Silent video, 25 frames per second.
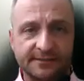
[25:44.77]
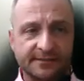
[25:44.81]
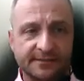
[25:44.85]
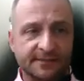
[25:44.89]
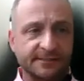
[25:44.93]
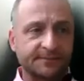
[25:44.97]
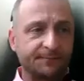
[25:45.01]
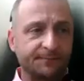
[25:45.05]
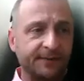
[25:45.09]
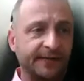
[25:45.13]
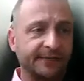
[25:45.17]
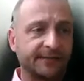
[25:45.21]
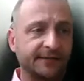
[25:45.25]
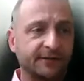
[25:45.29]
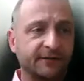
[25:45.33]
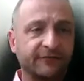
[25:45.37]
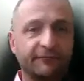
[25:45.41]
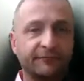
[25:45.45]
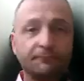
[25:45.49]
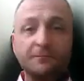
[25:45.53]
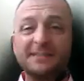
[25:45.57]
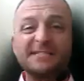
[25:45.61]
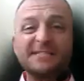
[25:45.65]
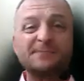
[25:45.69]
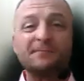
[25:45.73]
that's suspected
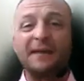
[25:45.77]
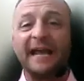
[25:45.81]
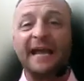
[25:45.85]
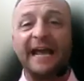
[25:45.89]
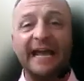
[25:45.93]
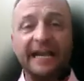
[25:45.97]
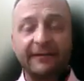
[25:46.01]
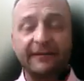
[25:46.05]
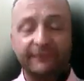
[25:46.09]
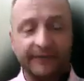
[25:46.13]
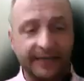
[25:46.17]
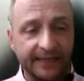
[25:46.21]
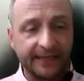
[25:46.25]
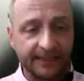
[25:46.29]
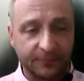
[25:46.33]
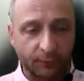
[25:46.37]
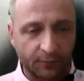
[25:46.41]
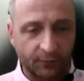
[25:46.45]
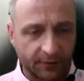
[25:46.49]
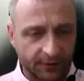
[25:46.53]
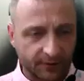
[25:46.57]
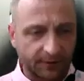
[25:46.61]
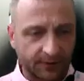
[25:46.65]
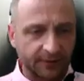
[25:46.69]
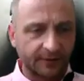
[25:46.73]
of misbehaving
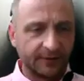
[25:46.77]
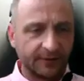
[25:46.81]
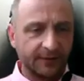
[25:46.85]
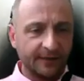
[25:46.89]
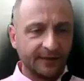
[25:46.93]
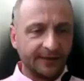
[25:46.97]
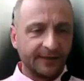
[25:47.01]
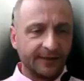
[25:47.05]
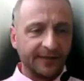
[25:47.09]
at work,